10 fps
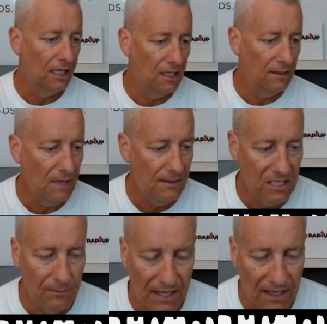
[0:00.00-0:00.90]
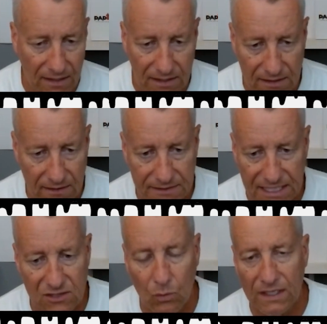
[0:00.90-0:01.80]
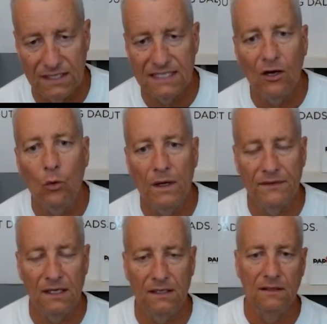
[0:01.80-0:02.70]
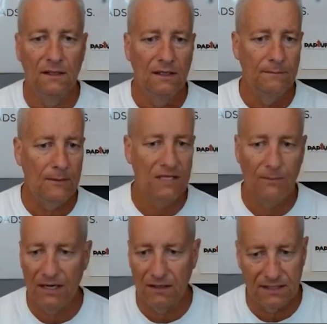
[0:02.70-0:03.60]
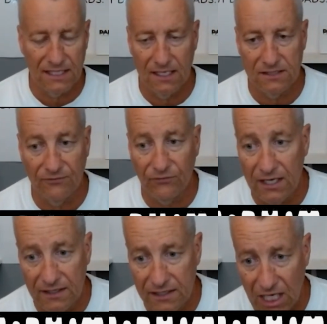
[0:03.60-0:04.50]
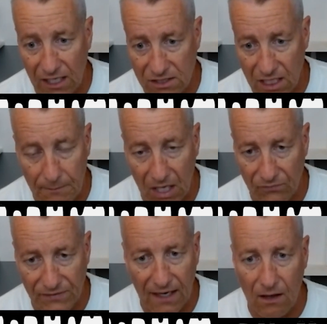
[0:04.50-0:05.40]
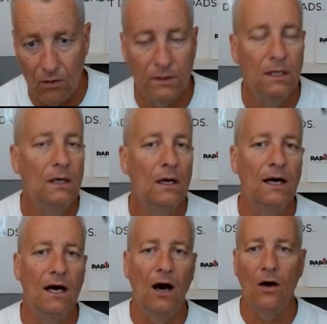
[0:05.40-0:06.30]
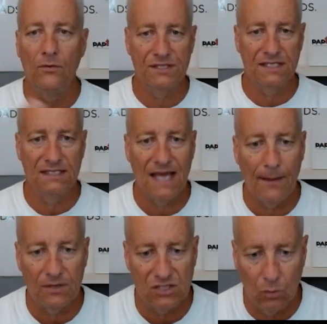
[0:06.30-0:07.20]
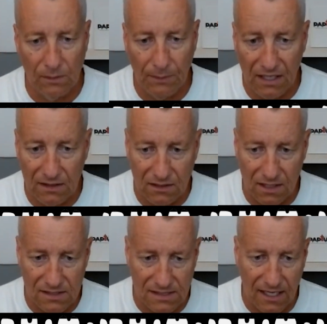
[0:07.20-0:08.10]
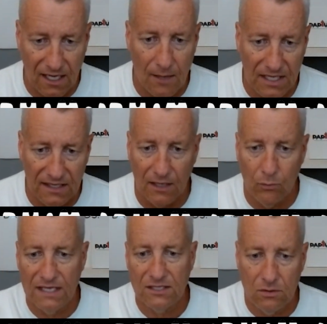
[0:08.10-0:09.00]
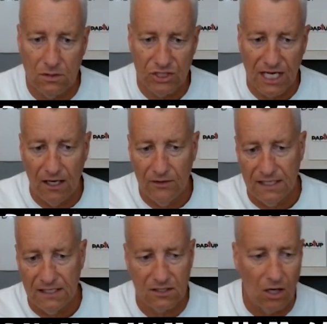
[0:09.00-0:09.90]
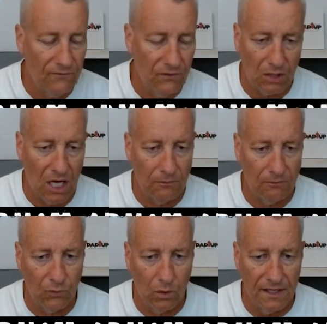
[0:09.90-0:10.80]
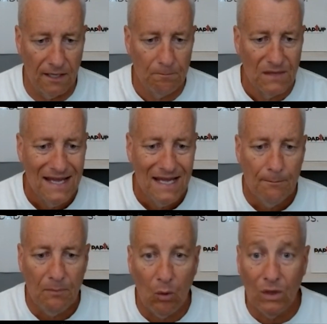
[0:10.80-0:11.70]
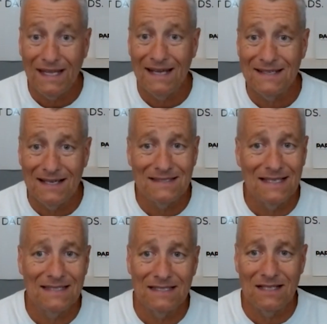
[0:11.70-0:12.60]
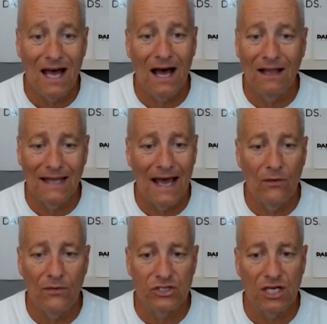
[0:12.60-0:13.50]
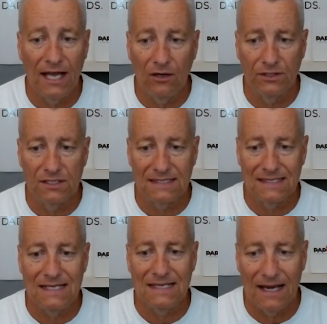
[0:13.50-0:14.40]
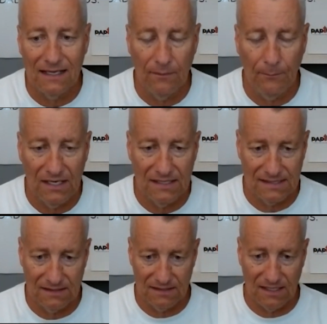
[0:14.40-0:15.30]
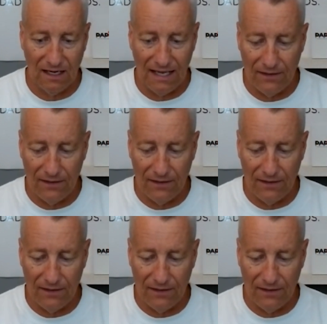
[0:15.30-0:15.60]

maybe the parent doesn't want to deal with it, maybe the parent is afraid the child's going to melt down. All those things happen. So what the parent does, they come in, they rescue their child, they solve the problem for them. But what that does is that does not allow the child to seek that independence. That does not allow